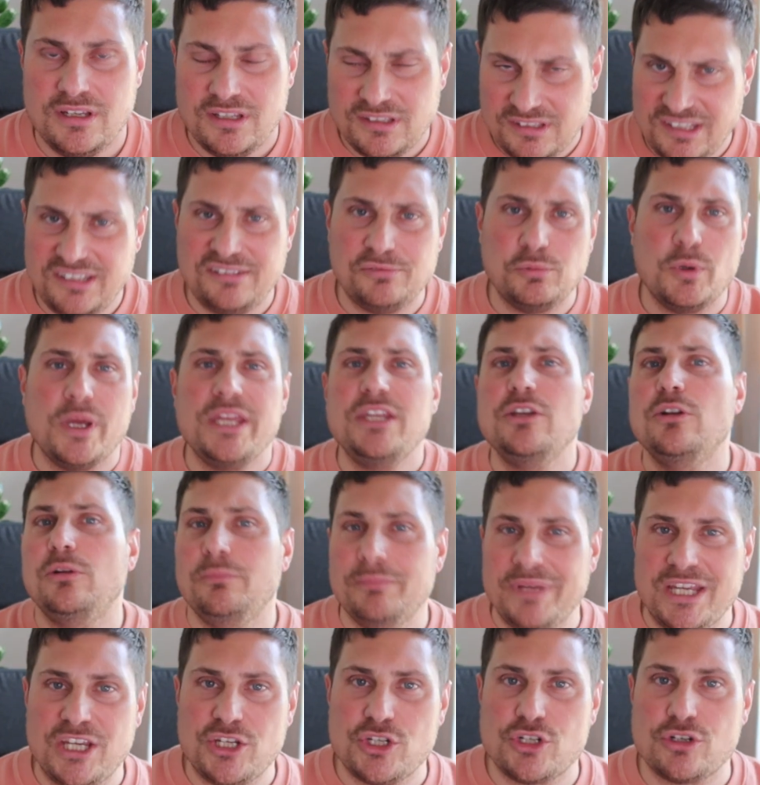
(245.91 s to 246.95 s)
This way you'll
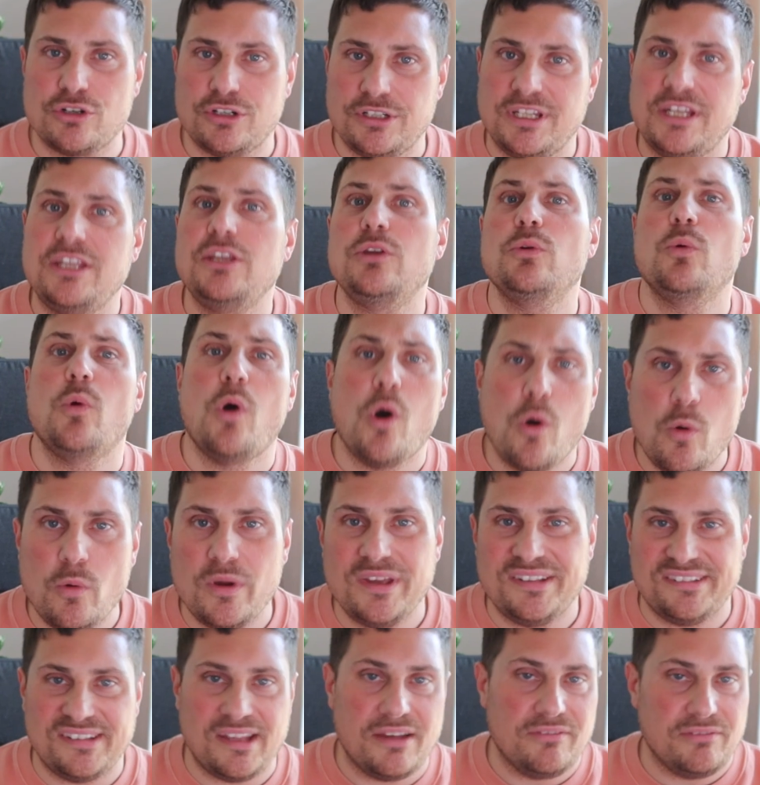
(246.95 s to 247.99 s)
make sure that you
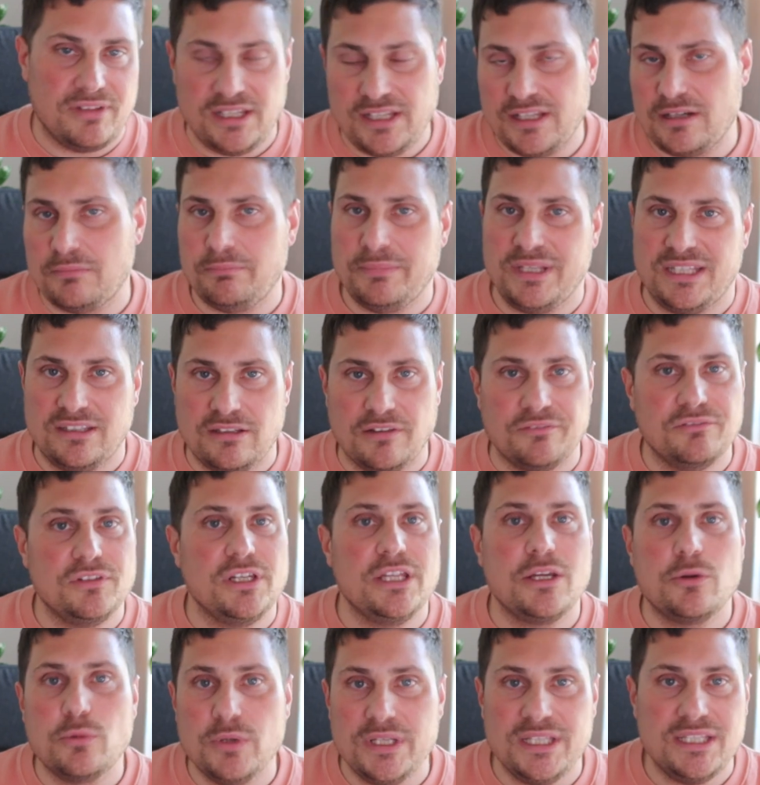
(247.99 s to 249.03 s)
always have a little bit of
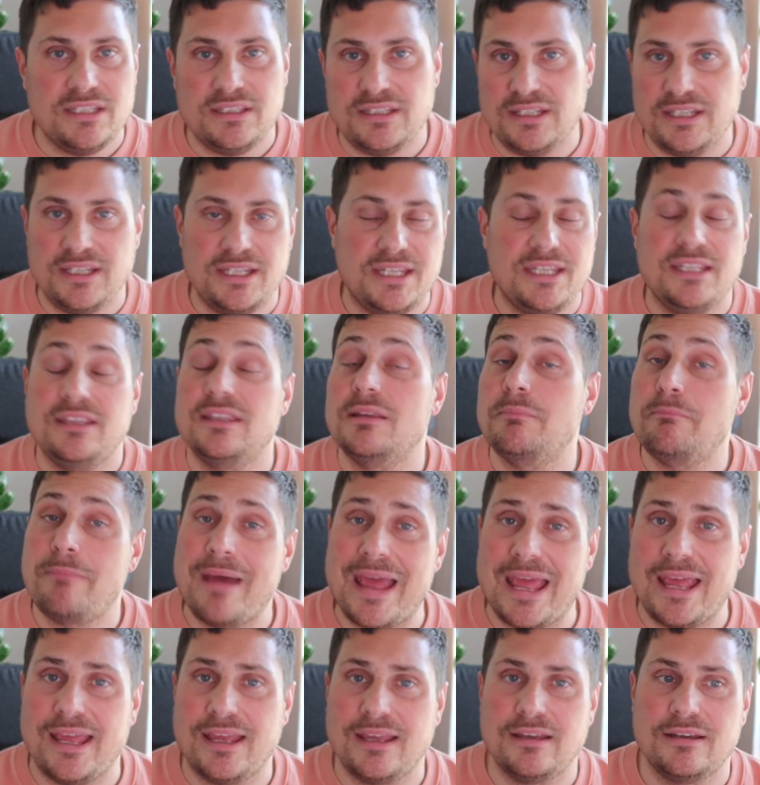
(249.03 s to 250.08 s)
liquidity in the
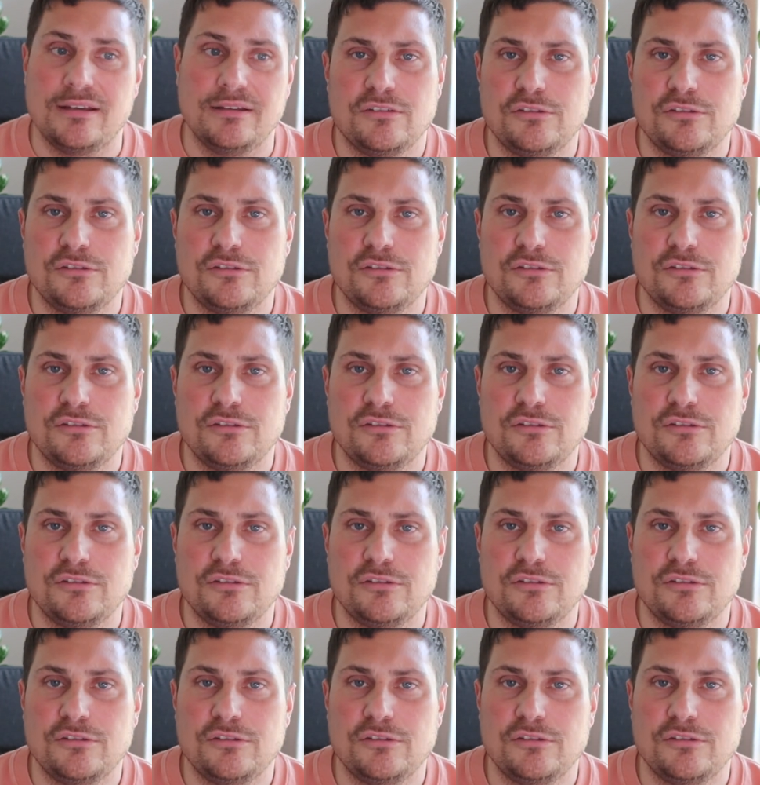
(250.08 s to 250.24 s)
bank,